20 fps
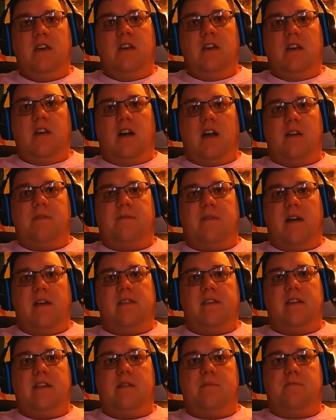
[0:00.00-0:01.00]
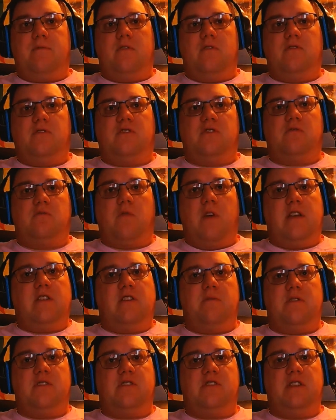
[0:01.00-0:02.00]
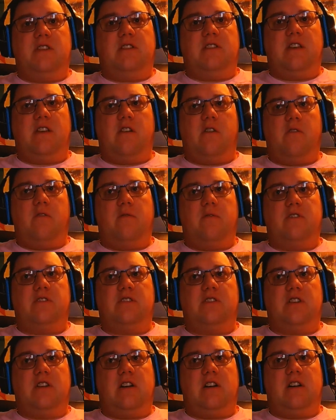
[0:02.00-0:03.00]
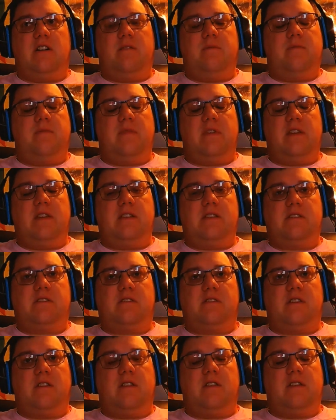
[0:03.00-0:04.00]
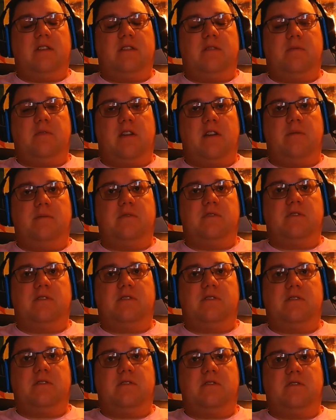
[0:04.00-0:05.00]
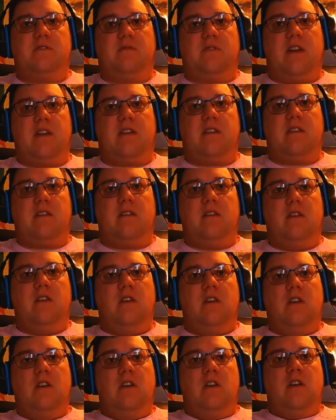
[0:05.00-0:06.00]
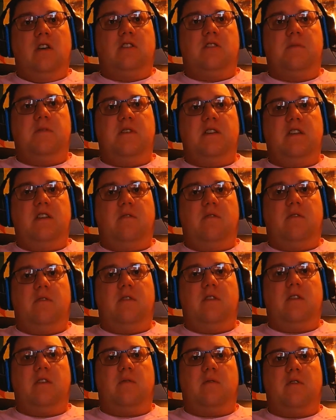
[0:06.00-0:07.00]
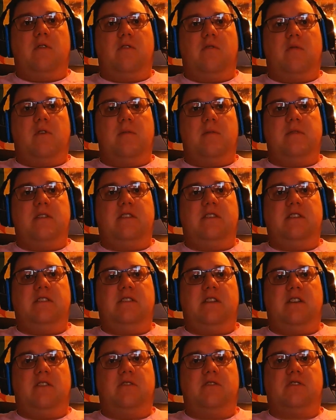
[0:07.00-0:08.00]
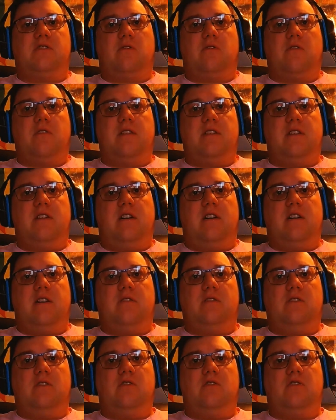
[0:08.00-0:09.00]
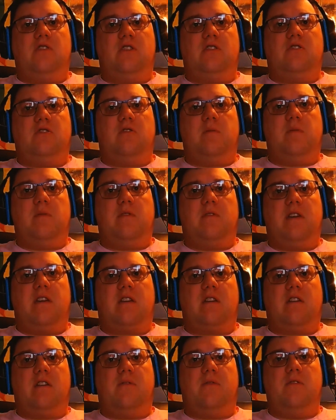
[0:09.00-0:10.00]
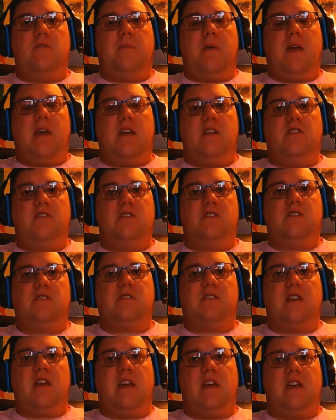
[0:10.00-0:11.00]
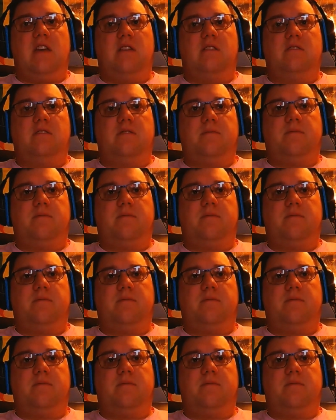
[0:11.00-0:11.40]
I find that he uses way too much detail, which becomes like, to me, when you want to be detailed in the story, it should be like a few pages and